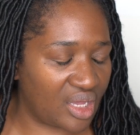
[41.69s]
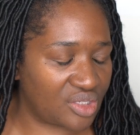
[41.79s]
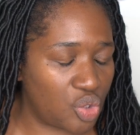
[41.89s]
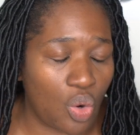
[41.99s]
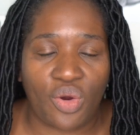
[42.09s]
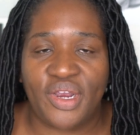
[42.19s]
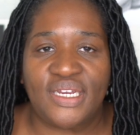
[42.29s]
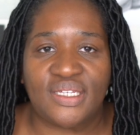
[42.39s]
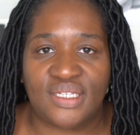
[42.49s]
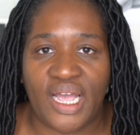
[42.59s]
Tori
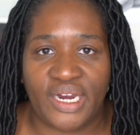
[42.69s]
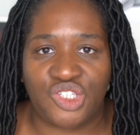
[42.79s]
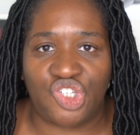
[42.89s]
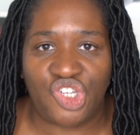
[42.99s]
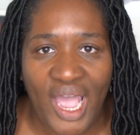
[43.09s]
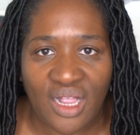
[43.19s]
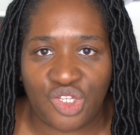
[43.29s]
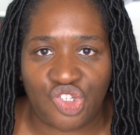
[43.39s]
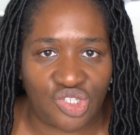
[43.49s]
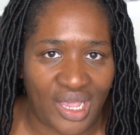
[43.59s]
decided to
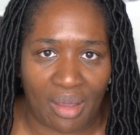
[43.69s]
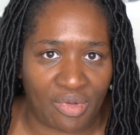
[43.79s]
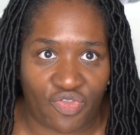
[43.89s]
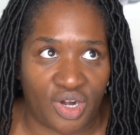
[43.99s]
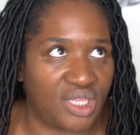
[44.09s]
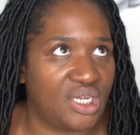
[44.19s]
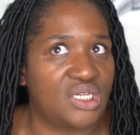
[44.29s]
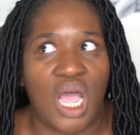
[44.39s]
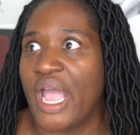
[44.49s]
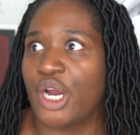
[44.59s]
challenge Sam in front of the
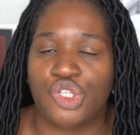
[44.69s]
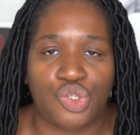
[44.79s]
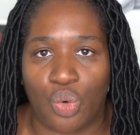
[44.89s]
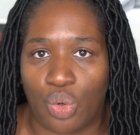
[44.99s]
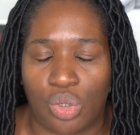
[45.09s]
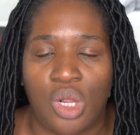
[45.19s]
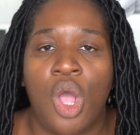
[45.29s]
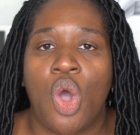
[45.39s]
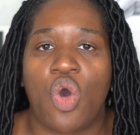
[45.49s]
entire school